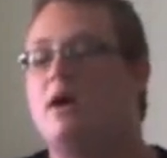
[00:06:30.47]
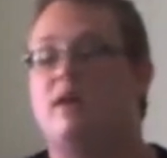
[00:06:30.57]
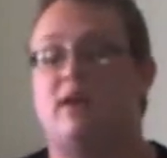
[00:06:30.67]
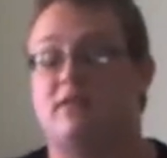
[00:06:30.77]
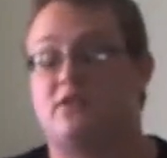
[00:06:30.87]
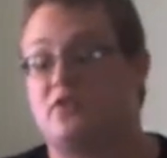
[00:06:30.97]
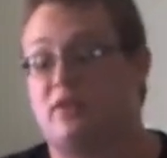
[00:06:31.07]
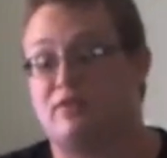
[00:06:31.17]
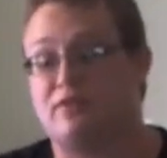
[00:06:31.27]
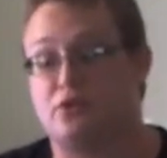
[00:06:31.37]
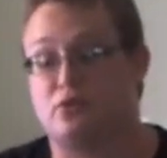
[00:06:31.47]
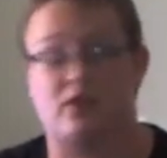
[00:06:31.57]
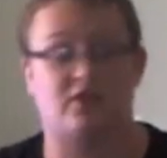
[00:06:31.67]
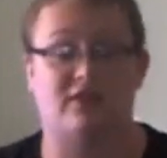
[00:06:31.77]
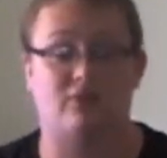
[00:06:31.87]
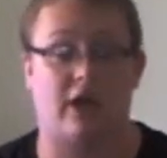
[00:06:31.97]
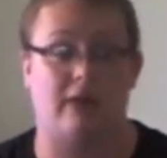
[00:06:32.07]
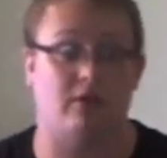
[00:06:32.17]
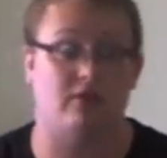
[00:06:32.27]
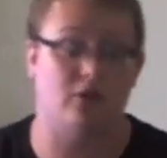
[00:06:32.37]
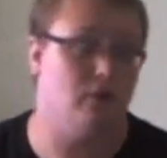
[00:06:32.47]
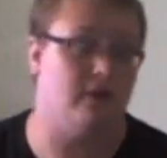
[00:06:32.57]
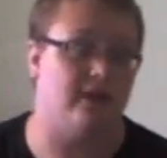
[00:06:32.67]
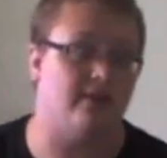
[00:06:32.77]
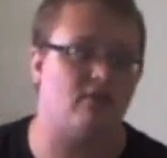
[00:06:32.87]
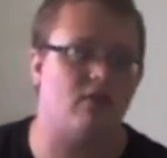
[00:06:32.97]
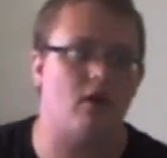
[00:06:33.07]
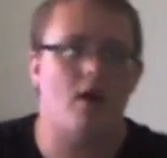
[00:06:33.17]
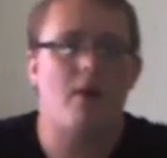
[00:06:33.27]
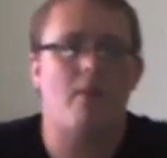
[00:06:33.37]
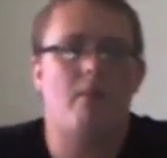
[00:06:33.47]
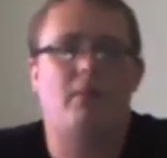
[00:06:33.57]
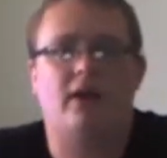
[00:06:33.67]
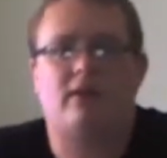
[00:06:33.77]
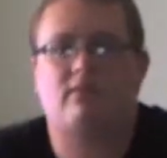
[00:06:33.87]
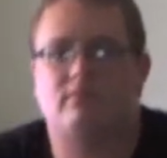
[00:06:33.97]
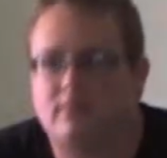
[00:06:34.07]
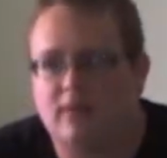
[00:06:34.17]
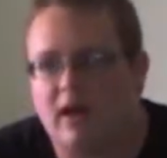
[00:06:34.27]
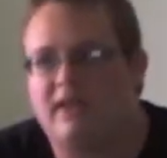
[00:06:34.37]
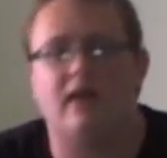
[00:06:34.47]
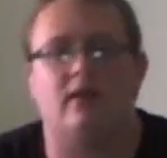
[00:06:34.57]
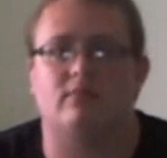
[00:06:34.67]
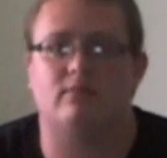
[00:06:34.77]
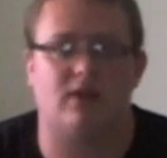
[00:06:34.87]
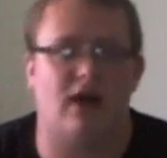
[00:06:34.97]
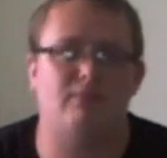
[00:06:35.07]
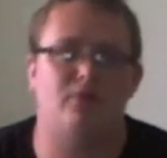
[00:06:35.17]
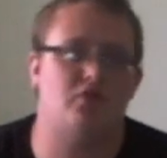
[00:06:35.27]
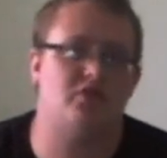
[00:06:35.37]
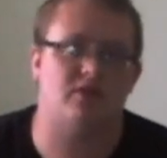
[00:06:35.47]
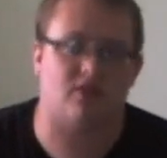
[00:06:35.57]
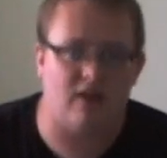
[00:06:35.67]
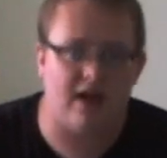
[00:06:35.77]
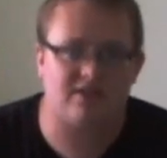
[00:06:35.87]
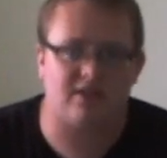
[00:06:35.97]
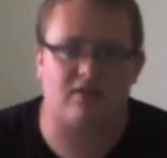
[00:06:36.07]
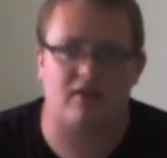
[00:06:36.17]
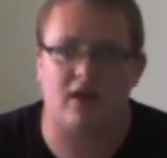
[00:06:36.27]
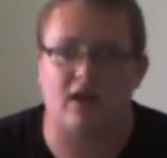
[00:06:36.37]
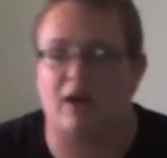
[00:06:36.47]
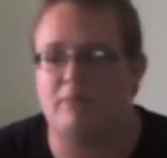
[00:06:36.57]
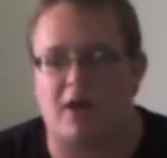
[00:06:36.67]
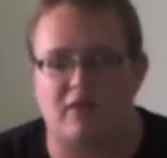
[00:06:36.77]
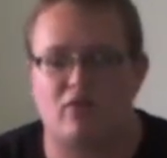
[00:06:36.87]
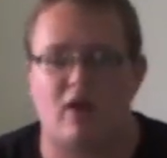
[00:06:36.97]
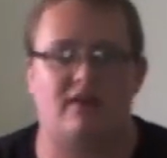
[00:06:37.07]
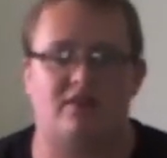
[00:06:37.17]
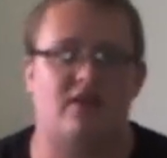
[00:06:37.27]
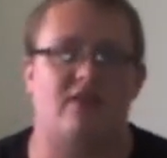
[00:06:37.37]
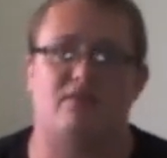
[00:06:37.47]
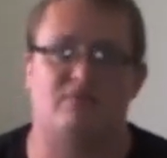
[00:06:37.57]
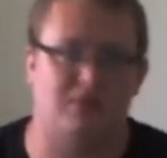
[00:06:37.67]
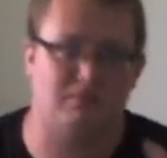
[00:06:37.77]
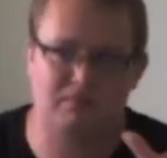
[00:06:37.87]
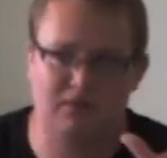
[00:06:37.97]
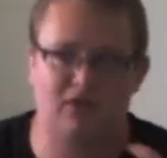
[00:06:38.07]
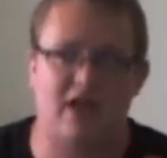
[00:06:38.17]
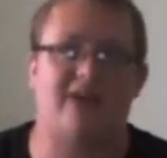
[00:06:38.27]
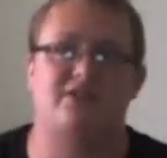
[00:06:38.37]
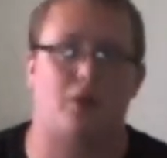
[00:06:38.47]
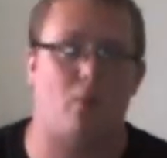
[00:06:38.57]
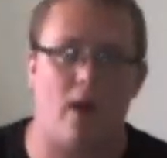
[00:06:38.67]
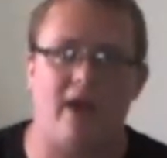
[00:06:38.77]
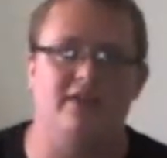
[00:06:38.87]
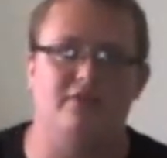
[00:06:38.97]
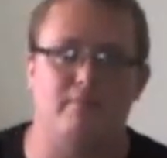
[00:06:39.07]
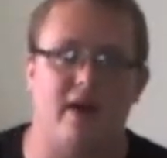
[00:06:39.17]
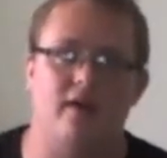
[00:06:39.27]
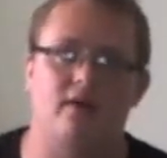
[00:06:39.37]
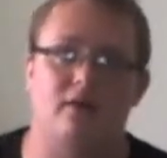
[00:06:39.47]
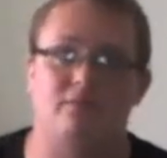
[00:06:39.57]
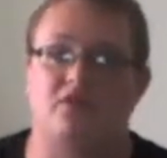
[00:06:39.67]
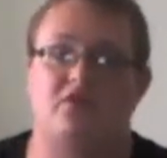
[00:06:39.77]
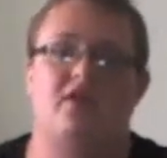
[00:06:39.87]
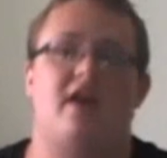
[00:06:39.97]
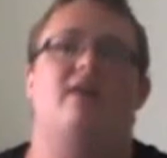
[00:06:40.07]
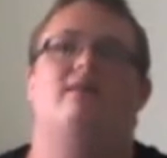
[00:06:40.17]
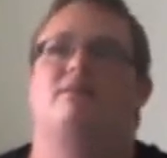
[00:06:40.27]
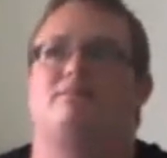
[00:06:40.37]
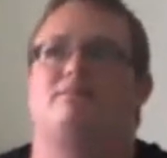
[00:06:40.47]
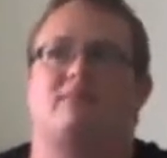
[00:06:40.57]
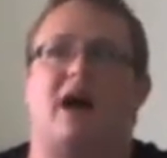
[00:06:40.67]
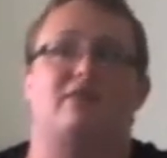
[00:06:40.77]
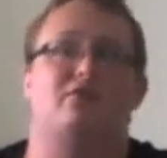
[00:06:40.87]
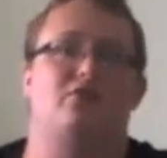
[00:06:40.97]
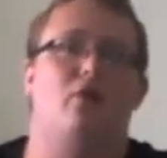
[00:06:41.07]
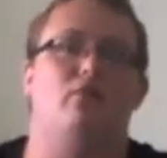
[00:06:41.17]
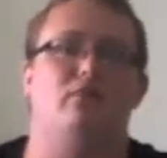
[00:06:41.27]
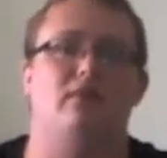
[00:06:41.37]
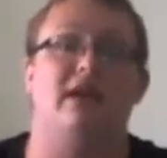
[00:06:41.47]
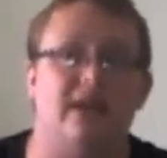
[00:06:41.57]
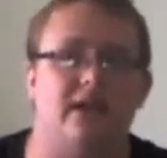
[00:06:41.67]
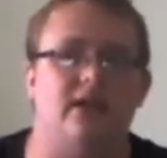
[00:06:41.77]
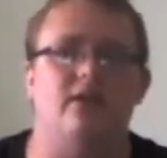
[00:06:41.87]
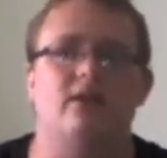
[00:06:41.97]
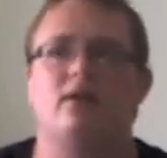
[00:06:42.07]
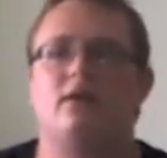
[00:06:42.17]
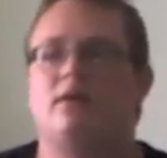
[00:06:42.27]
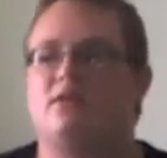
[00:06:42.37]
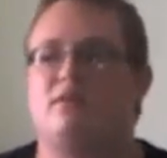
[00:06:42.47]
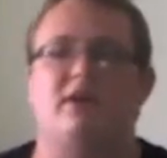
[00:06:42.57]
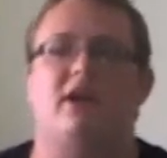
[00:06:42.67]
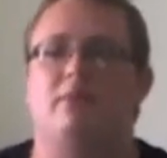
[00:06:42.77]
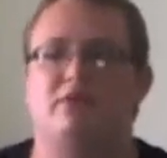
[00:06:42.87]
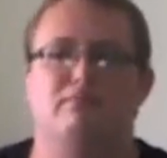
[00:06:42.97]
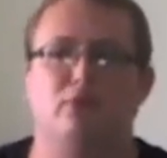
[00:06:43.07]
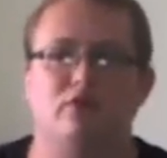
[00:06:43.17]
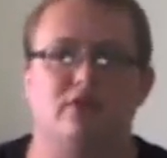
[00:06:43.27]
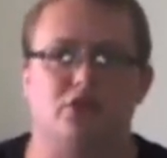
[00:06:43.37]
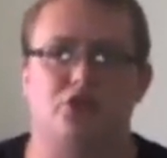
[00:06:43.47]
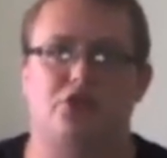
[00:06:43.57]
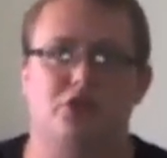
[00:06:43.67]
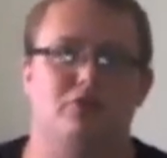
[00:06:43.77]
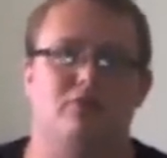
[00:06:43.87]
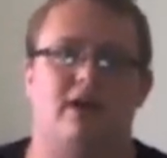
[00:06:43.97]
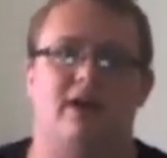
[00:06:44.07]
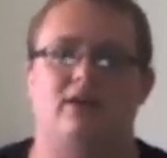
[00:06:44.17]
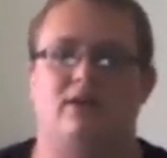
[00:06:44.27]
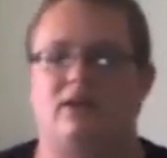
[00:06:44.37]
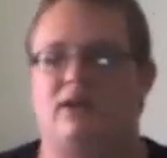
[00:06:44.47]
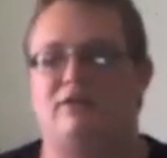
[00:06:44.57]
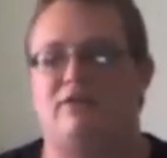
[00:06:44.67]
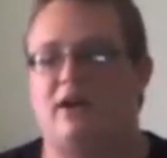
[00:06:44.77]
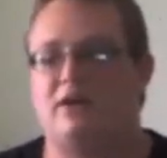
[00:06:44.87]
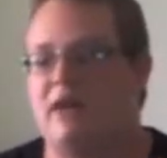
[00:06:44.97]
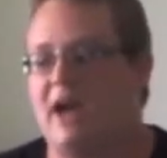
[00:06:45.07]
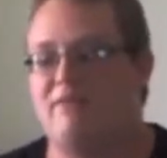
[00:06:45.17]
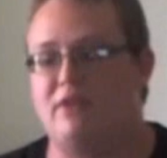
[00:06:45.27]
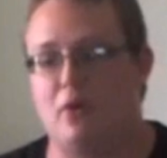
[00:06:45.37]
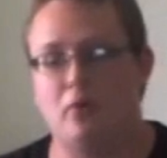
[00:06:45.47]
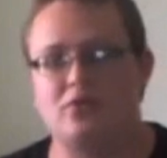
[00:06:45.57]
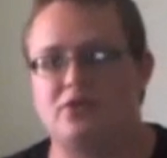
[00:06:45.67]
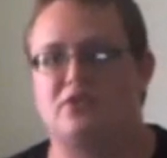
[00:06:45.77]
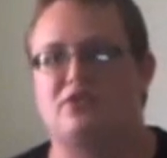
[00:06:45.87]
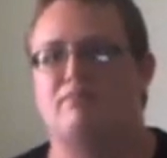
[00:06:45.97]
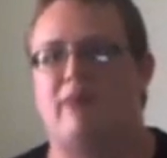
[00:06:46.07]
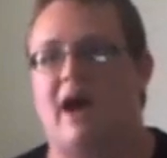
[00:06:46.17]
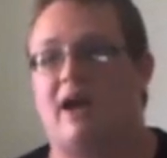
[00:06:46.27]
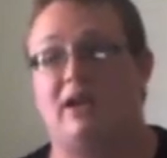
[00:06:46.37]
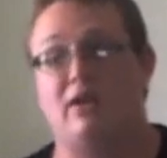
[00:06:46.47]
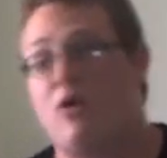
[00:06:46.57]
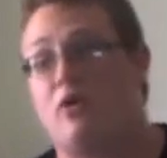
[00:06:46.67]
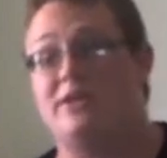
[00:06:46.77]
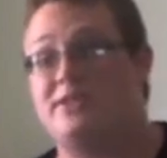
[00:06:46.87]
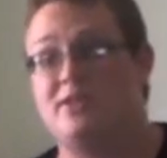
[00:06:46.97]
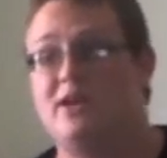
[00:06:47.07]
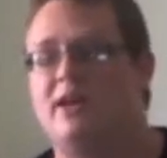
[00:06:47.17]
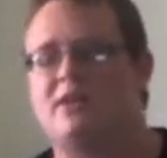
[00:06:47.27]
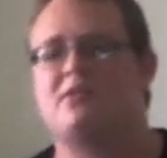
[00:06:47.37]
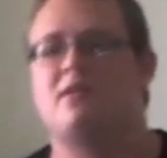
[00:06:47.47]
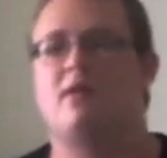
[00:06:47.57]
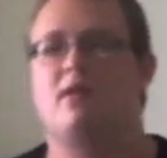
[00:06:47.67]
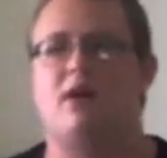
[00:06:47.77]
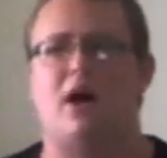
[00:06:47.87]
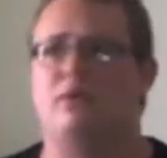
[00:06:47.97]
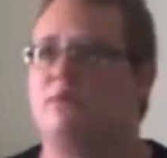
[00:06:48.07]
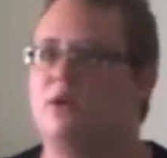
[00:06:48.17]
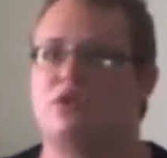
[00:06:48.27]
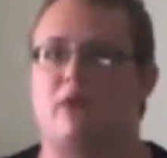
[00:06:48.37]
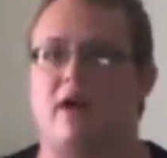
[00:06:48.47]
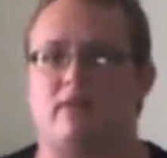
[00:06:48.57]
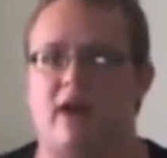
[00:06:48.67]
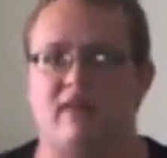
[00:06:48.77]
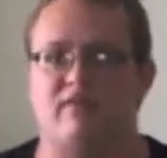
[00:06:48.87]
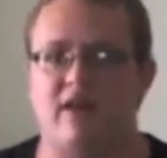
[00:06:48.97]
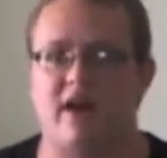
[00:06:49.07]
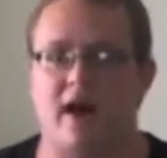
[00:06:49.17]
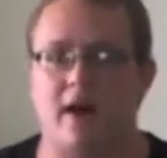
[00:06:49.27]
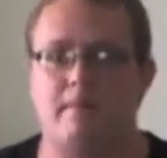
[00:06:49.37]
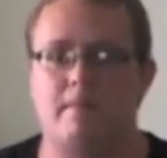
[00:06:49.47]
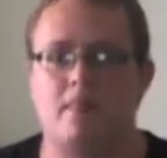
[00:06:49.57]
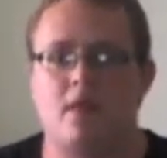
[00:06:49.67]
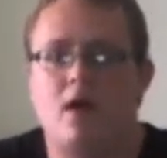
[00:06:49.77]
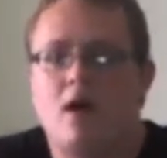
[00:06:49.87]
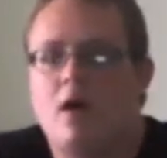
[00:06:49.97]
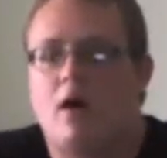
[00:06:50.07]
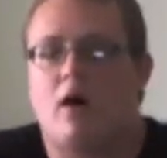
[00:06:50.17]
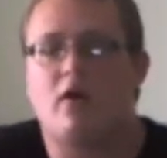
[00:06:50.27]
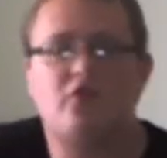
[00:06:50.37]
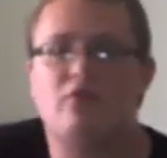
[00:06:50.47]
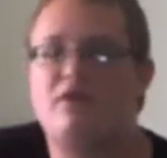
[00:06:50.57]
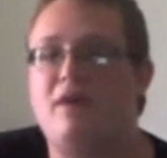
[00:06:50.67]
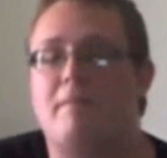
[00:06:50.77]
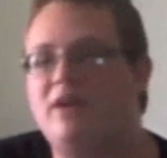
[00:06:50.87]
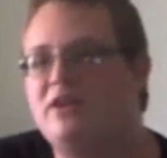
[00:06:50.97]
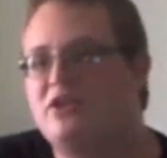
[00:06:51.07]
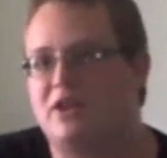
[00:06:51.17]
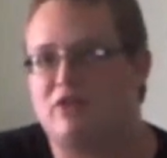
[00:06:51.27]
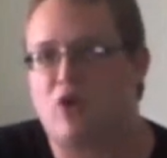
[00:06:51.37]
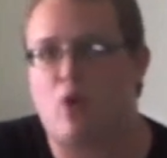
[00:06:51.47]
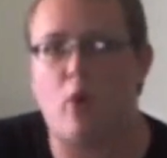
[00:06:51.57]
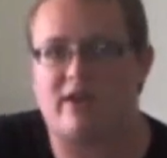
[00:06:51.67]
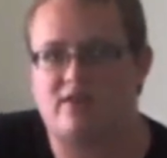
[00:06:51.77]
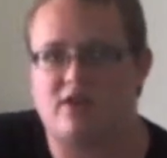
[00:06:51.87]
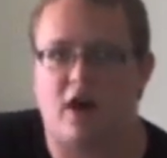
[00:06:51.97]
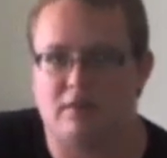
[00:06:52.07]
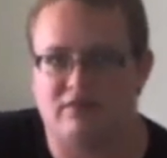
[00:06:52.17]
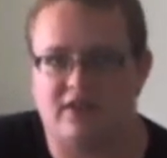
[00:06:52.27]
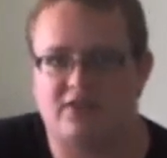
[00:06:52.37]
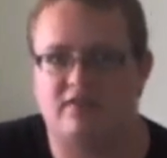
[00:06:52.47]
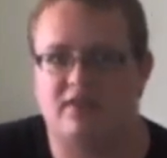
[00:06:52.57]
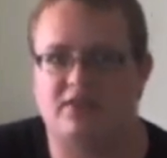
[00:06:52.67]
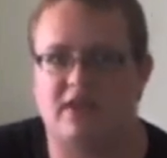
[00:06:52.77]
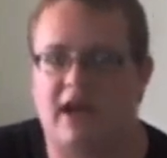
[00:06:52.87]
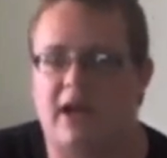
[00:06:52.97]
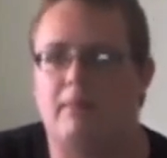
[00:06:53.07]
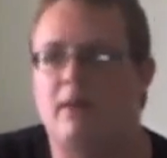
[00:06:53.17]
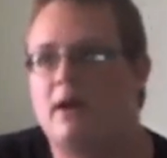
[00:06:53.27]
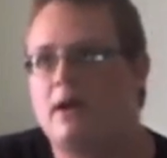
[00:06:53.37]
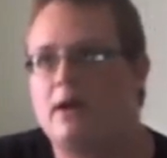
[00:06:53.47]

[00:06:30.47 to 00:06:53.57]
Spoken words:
And again, this is not the first Resident Evil game to do this, but again, I'm used to the classic thing, and I'm not trying to say that the classic way is better. I'm just saying that I don't need to be able to move and shoot, and if I could have the old system back in RE6, I would much rather have that. Also, the abundance of quick-time events in this game.